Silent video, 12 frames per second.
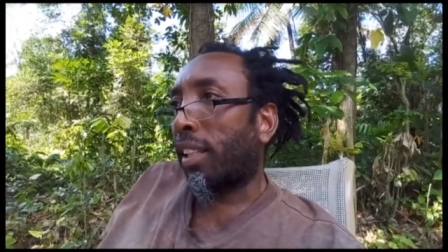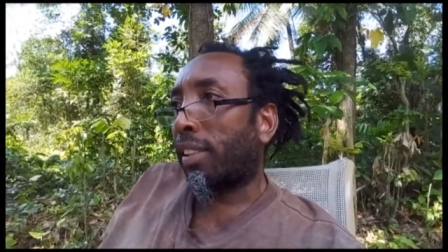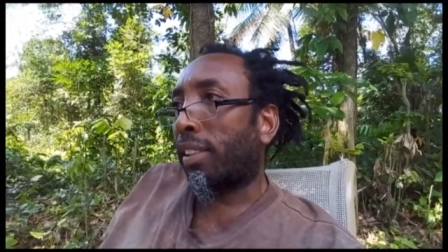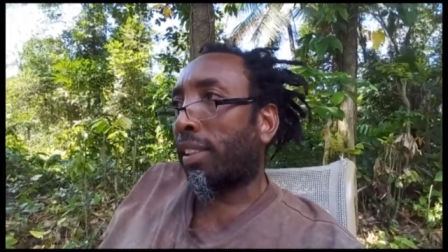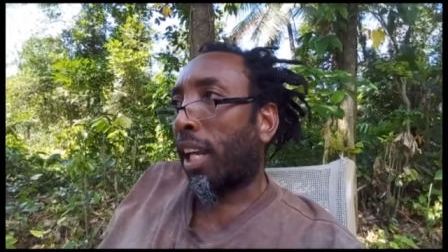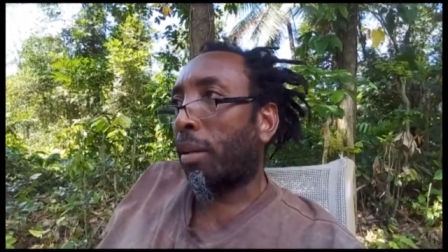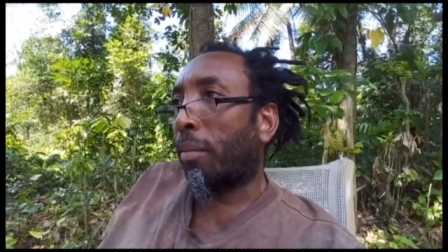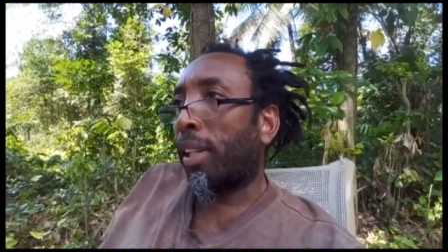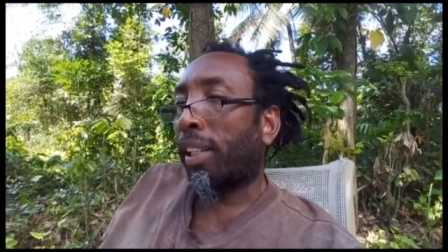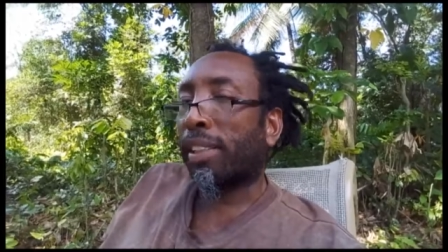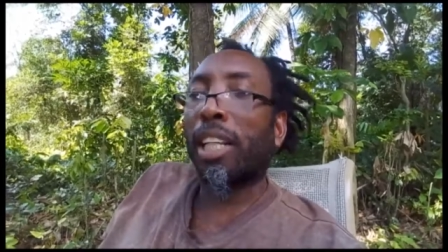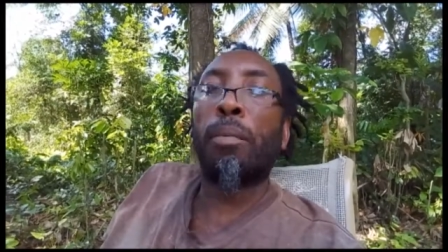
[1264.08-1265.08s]
at this time, and
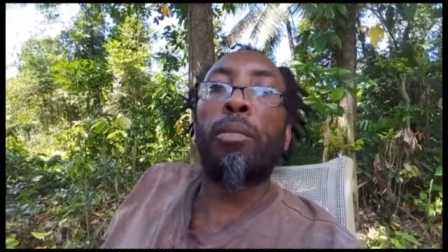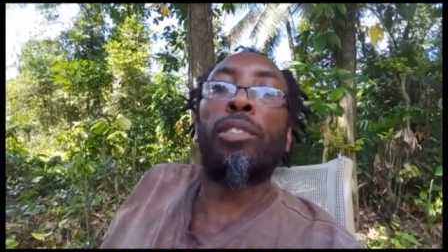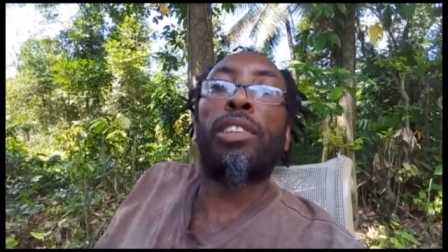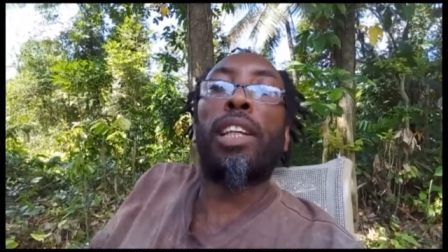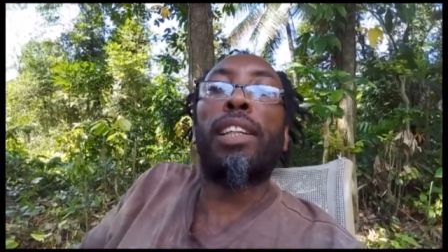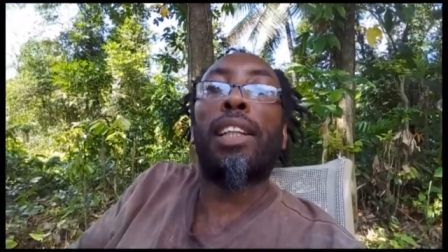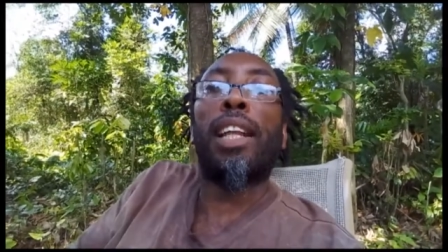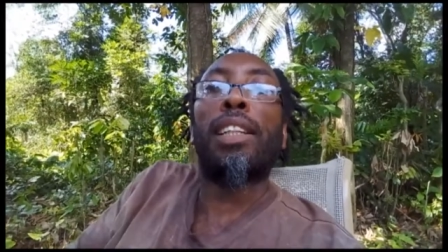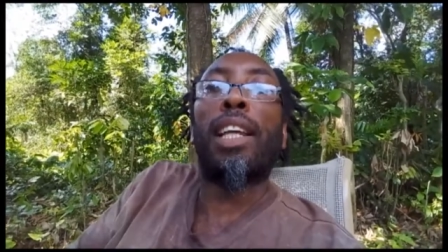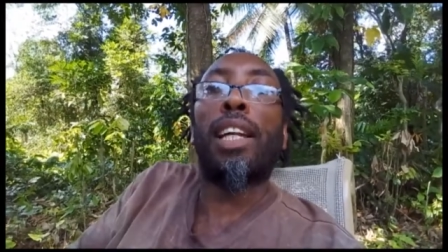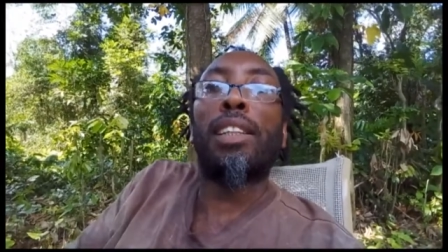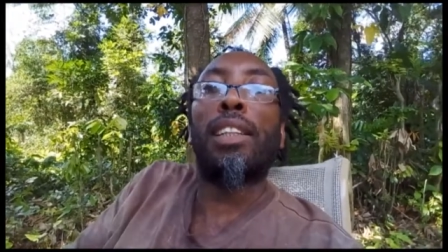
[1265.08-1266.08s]
next time you use a little of
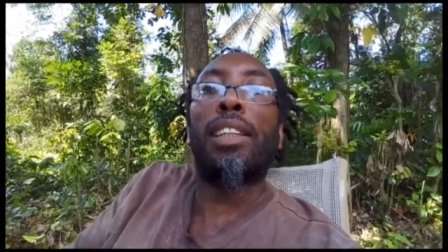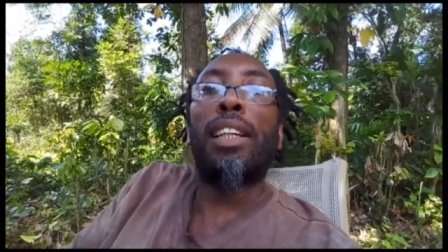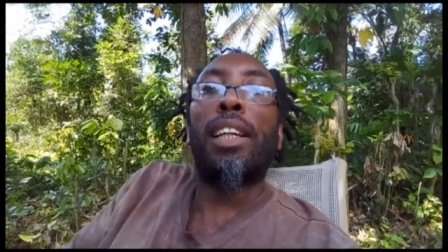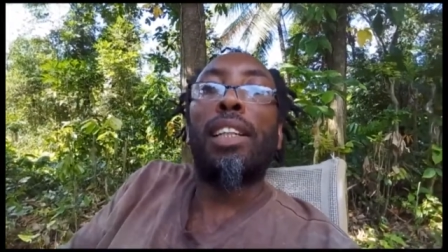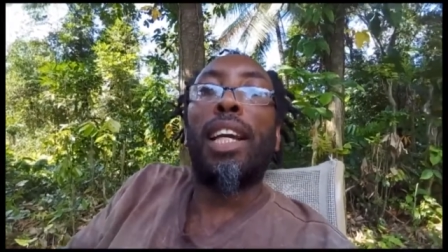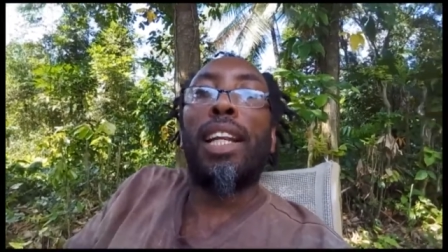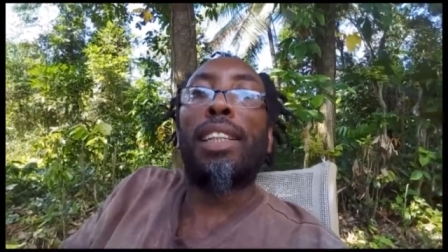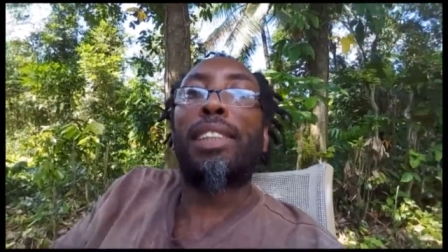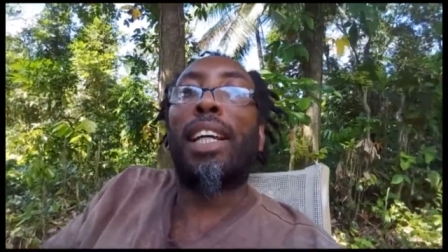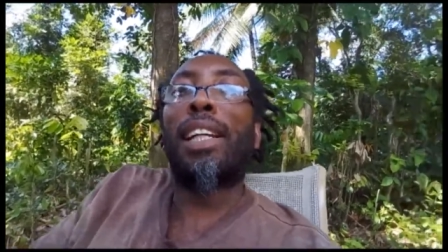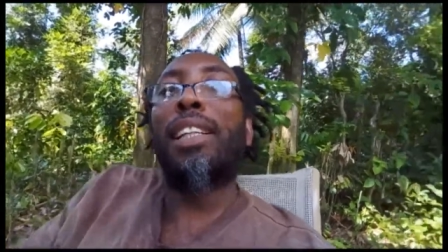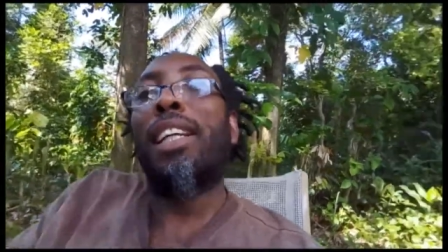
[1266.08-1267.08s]
that. You
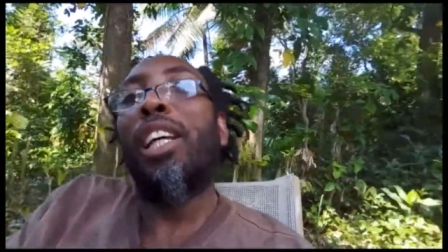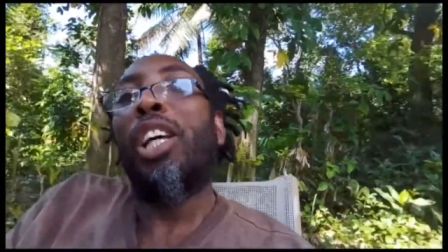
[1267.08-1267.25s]
understand?